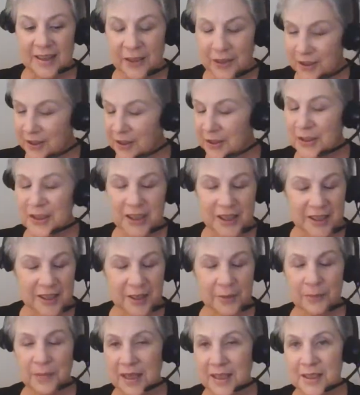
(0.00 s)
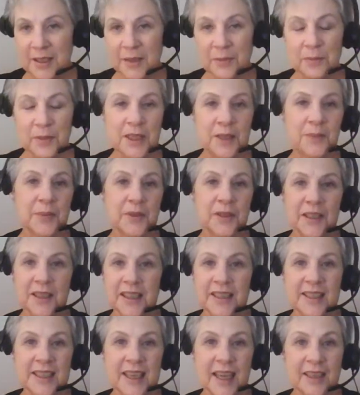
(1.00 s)
there's just amazing people in
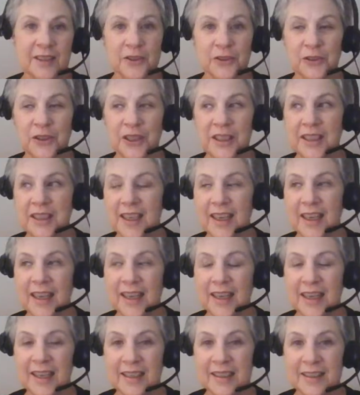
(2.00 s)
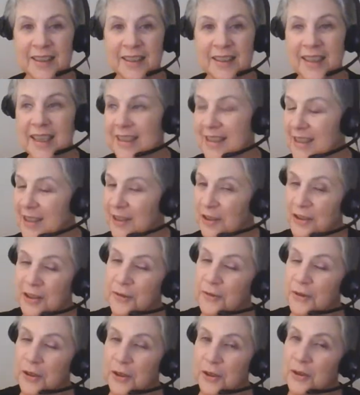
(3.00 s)
this country. And yes, there's a
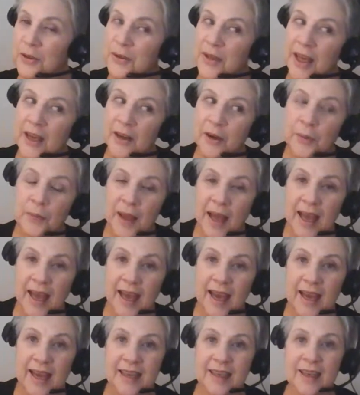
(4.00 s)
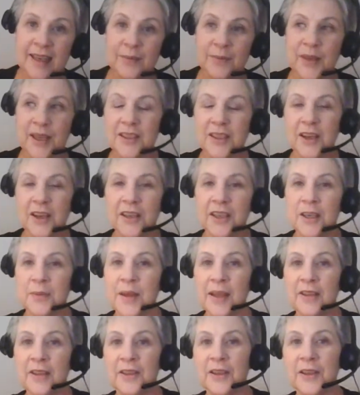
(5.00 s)
few that are bad. I'm not talking
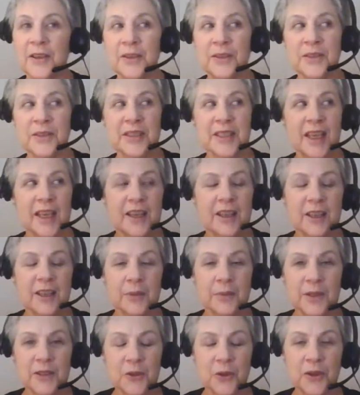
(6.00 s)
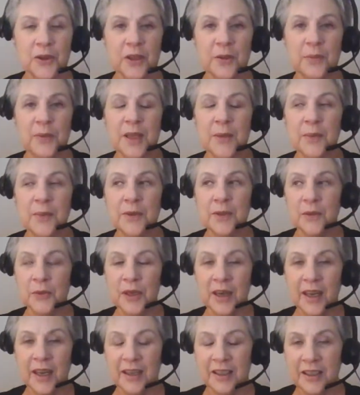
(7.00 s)
about those. The majority of people
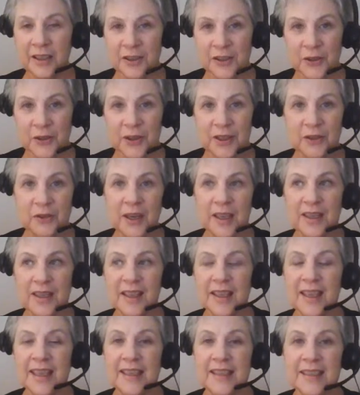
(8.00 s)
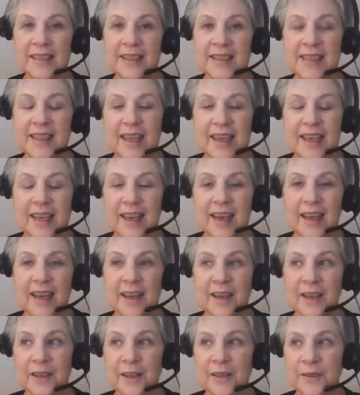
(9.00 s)
we're out here doing great things.
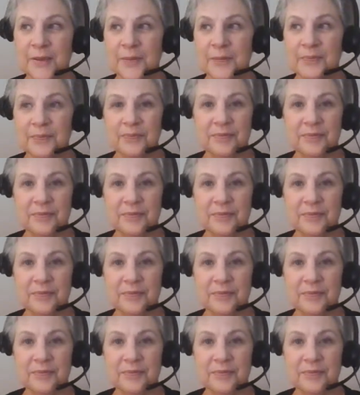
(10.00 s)
Um,